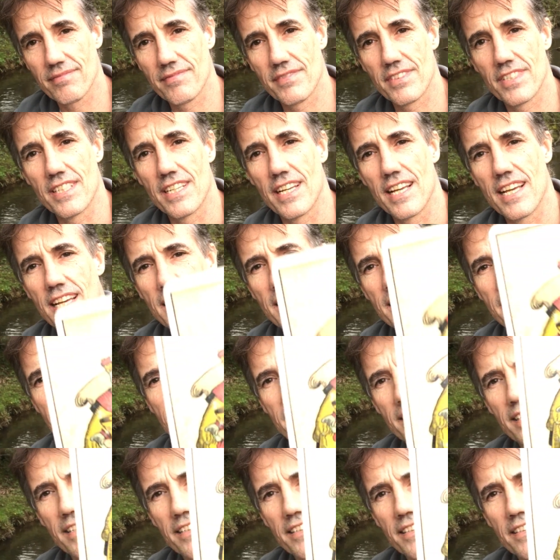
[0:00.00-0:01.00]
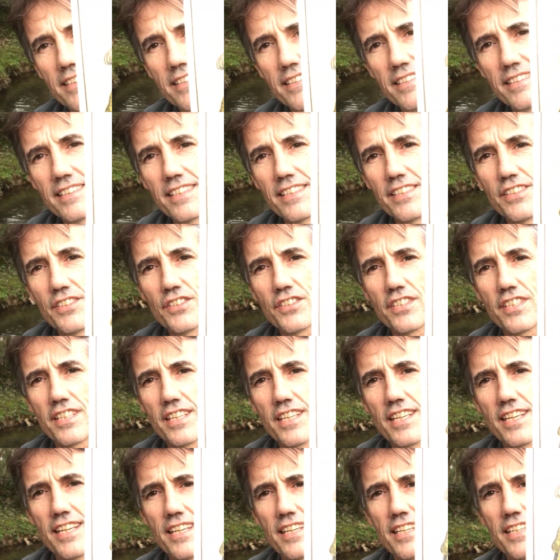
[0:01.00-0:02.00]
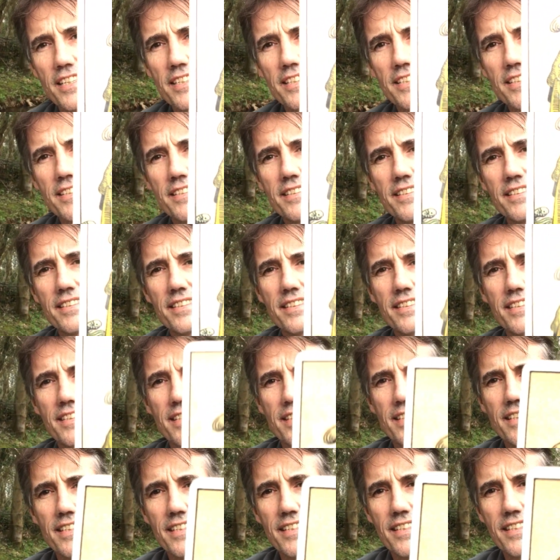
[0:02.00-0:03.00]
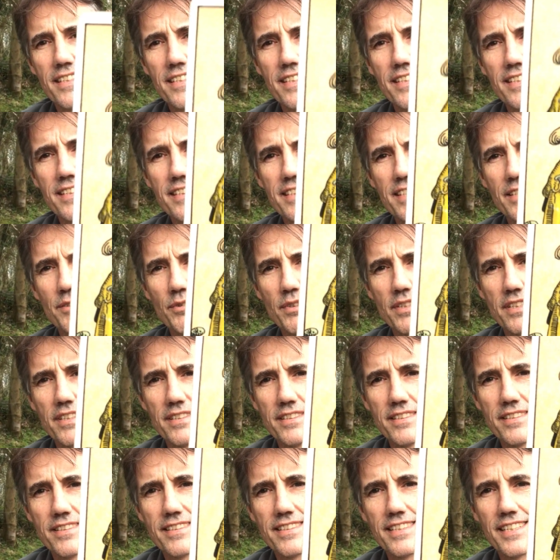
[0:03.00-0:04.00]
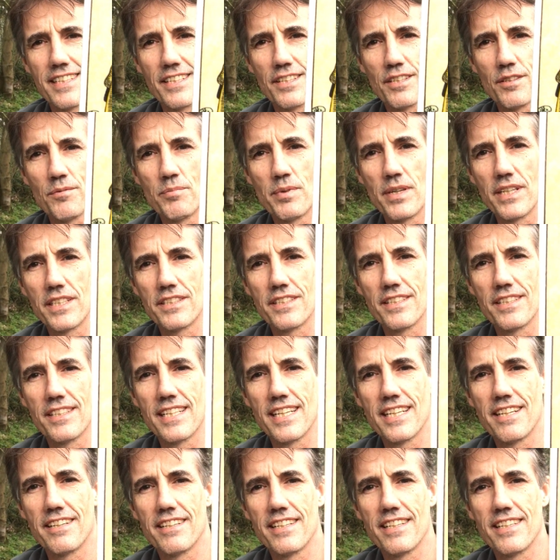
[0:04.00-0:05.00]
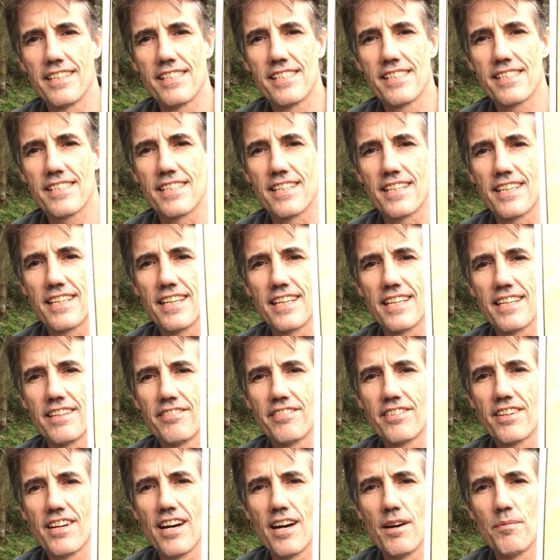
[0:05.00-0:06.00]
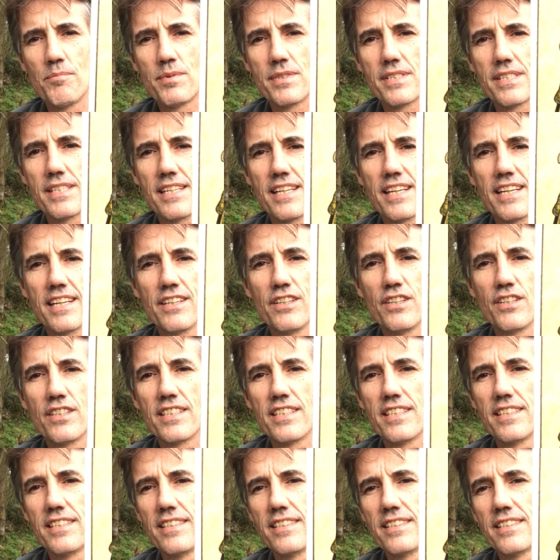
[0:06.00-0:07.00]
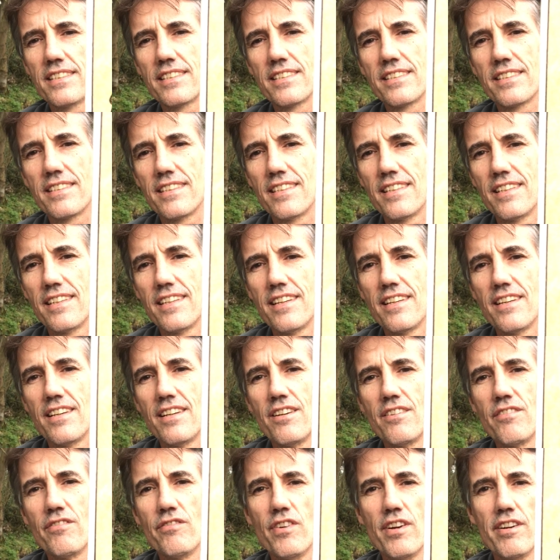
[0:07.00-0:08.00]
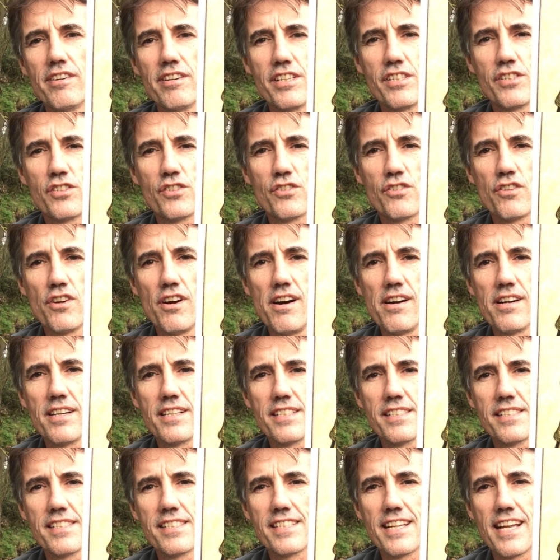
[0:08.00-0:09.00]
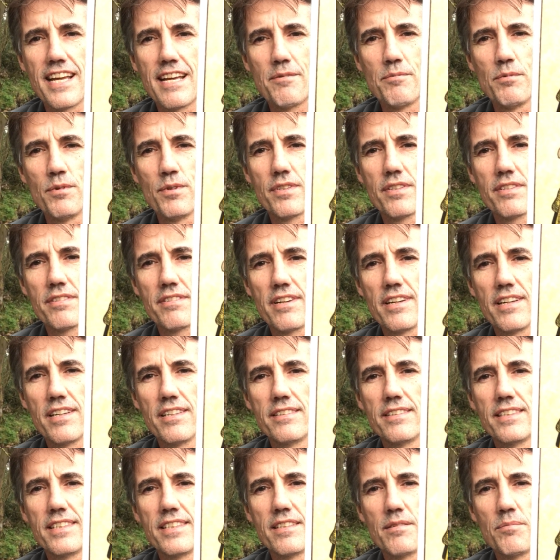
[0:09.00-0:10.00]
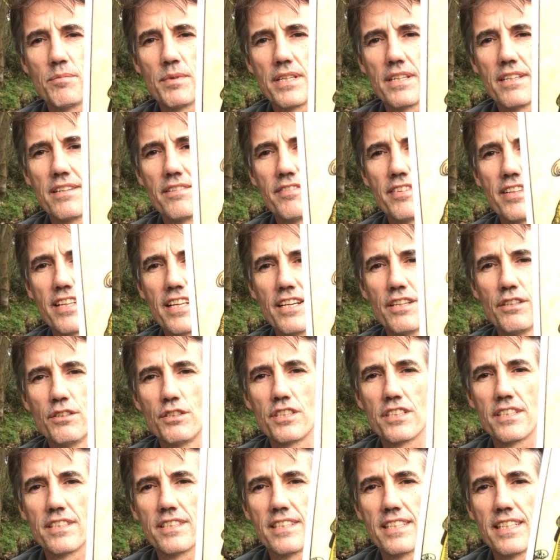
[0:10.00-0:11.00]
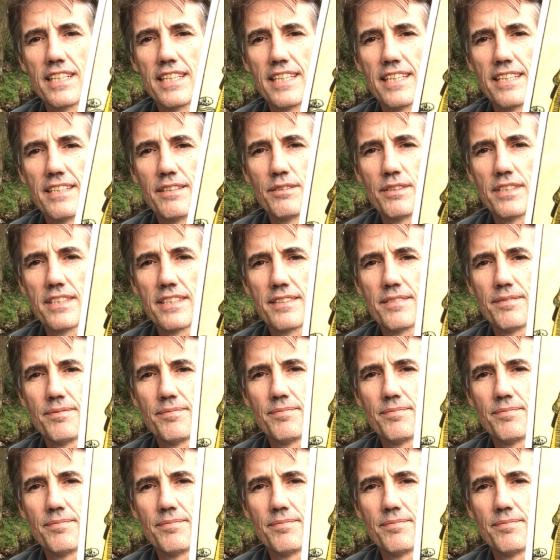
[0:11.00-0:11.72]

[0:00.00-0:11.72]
today is the King. Let's see if we can see a good picture. There he is, the King of Cups, sitting on his very strong and stable throne in the middle of the ocean there, with